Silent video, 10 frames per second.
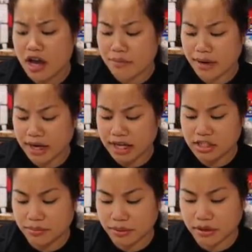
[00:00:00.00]
but I
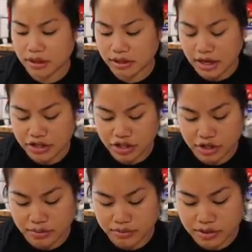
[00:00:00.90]
guess a booklet allows you
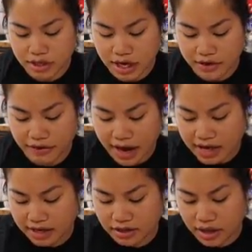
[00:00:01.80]
to kind of
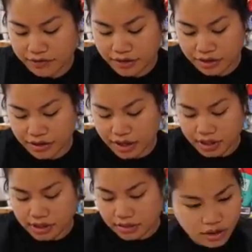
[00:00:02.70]
add in a lot of other
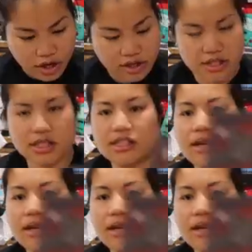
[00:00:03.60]
things. Are these the